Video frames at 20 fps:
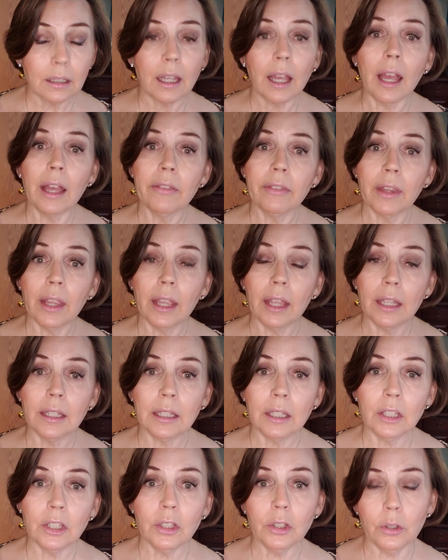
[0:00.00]
and
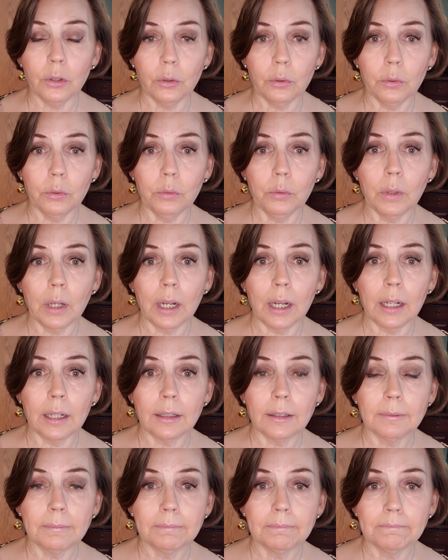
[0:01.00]
then you
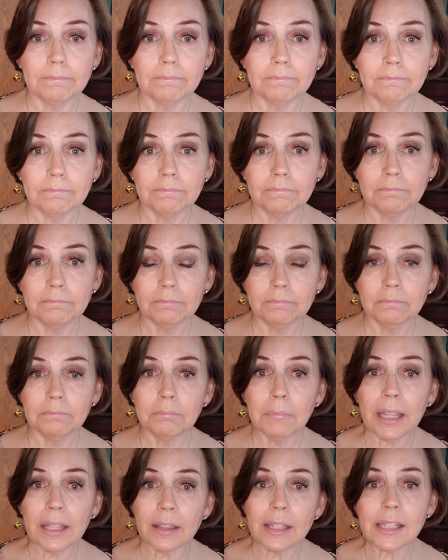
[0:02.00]

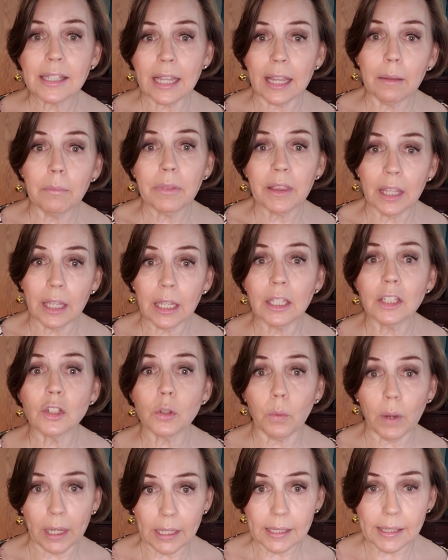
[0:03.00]
make the same thing
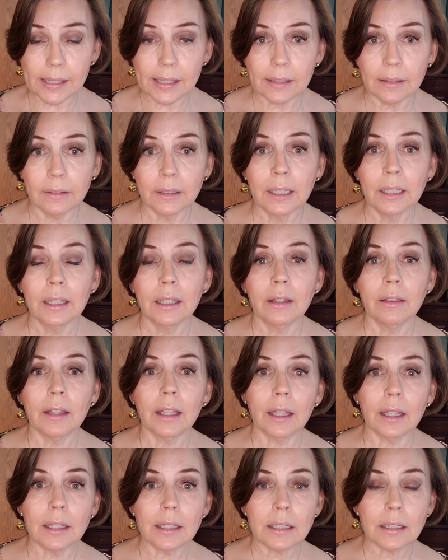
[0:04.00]
twice.
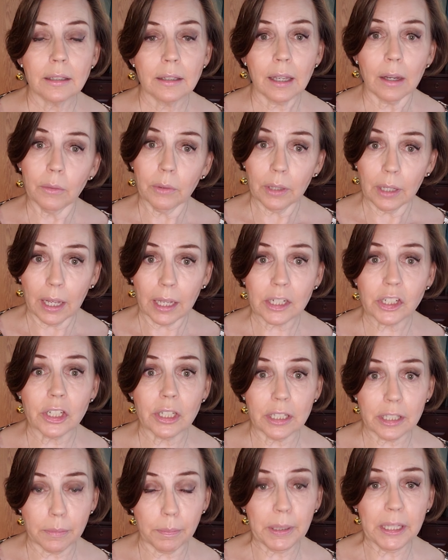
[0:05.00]
That will actually
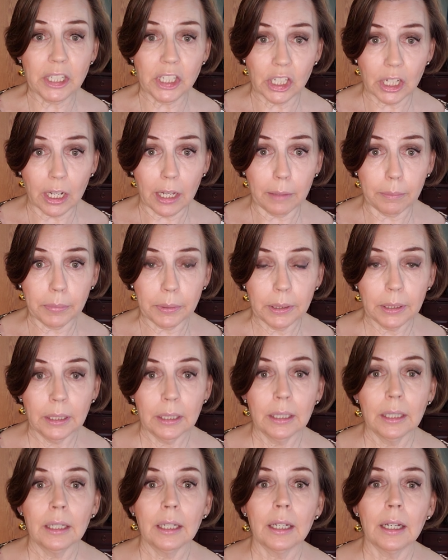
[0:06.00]
speed you
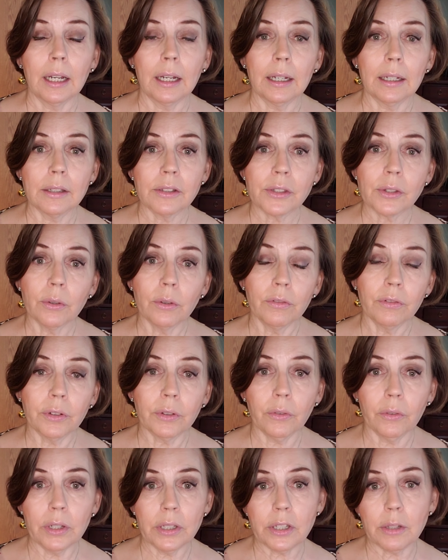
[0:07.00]
up. So if you're
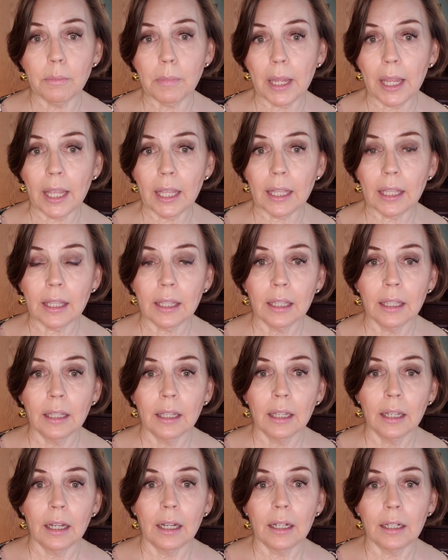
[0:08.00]
going to make
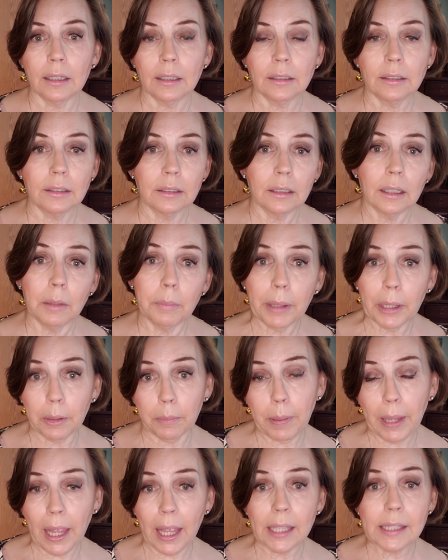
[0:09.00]
a pair of
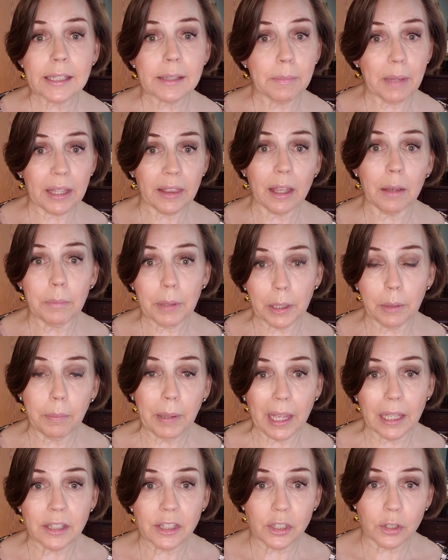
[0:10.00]
pants, make that pair of
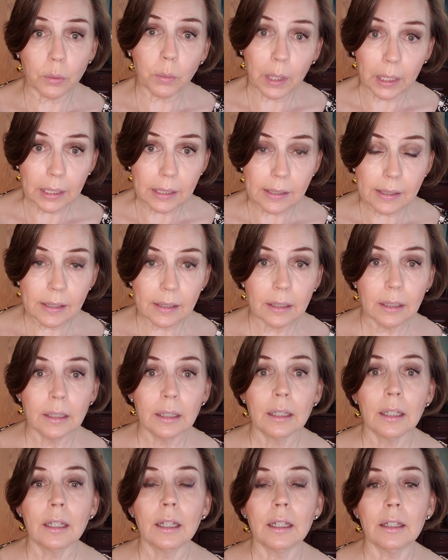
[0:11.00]
pants twice.
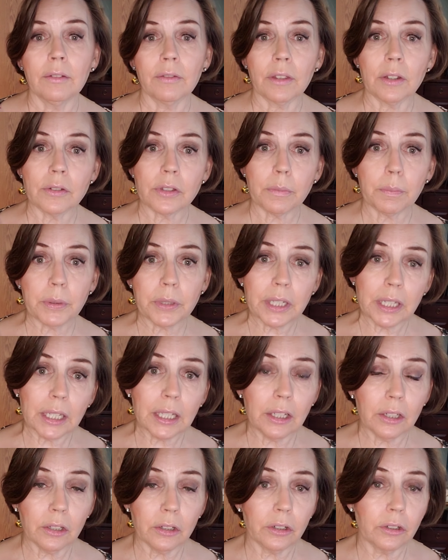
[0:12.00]
If there's a
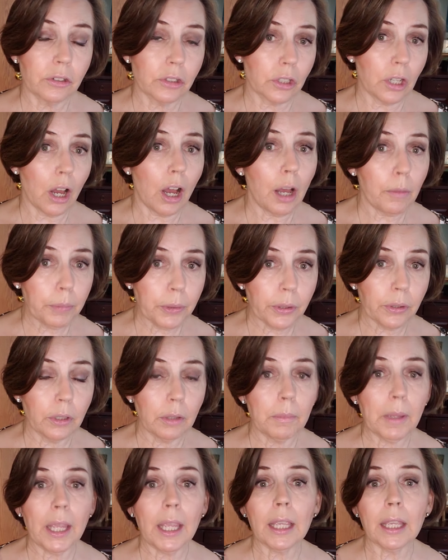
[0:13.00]
particular top you're going to
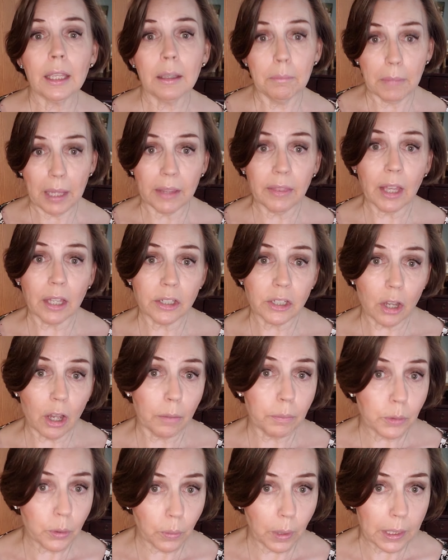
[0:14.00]
make that
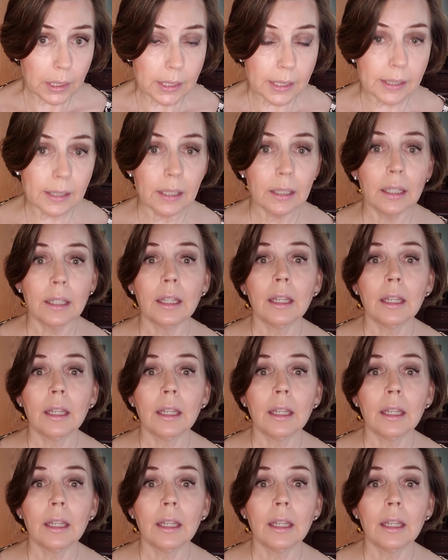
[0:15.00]
top twice.